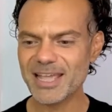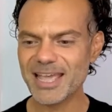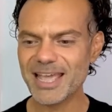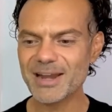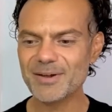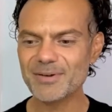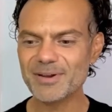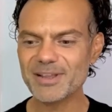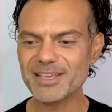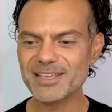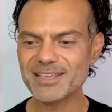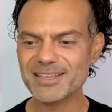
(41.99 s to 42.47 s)

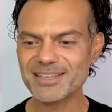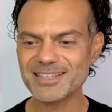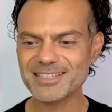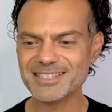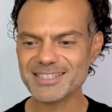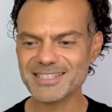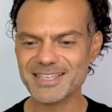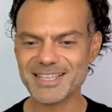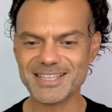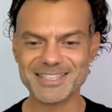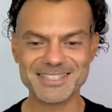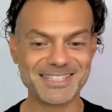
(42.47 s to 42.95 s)
Eric
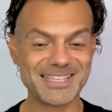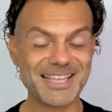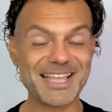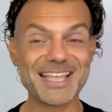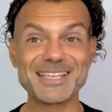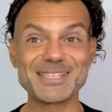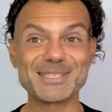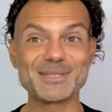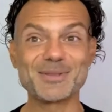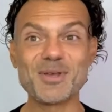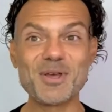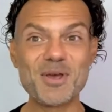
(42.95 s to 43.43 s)

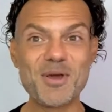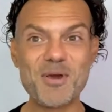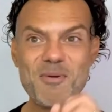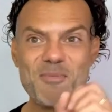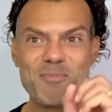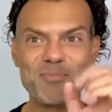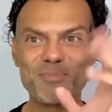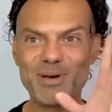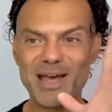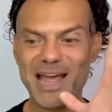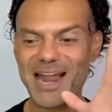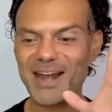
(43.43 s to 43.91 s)
says,
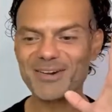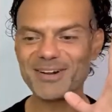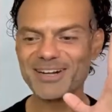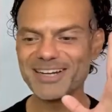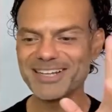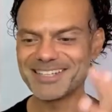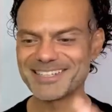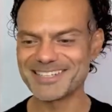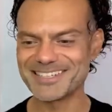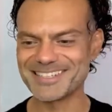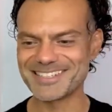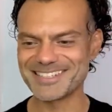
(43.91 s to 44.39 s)

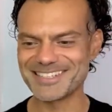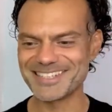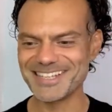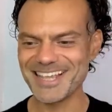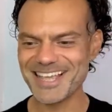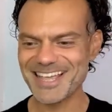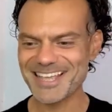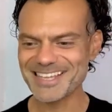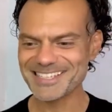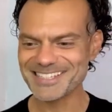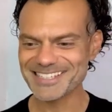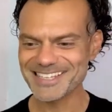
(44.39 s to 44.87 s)
Paris,
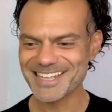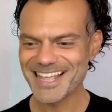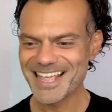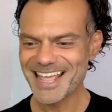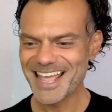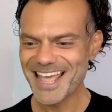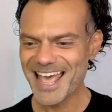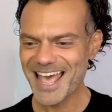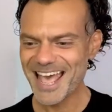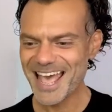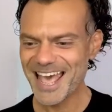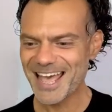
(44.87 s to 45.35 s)
yes,
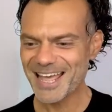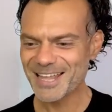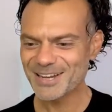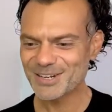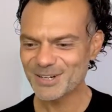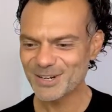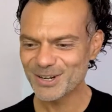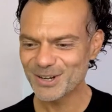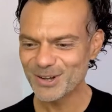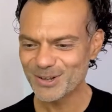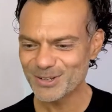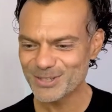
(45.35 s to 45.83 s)
and
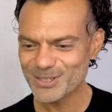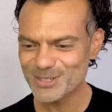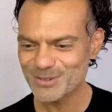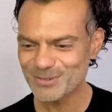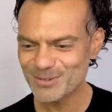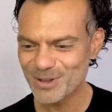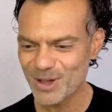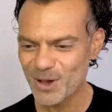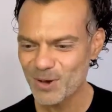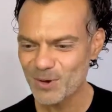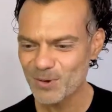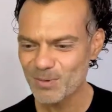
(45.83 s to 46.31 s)
lots of
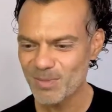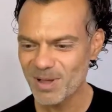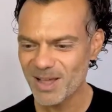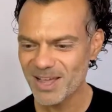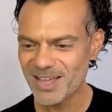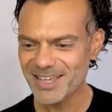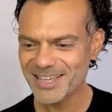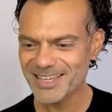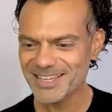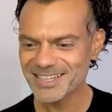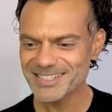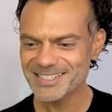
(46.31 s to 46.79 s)
oh
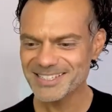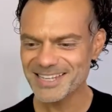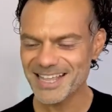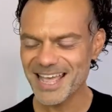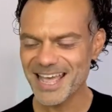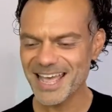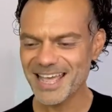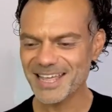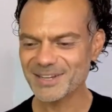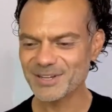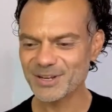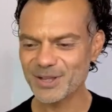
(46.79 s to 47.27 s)
my's
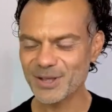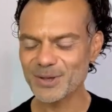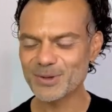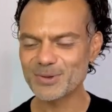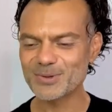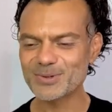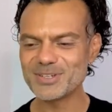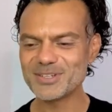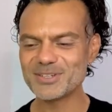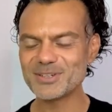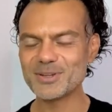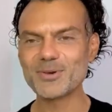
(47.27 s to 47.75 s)
and
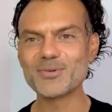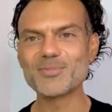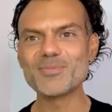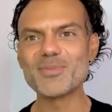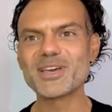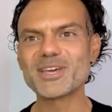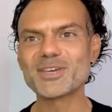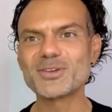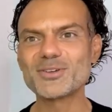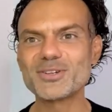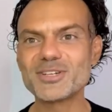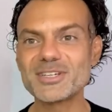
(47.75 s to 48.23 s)
oh, oh
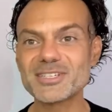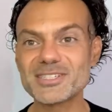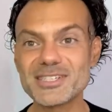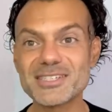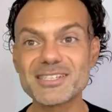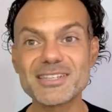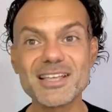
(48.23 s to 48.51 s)
my goodnesses.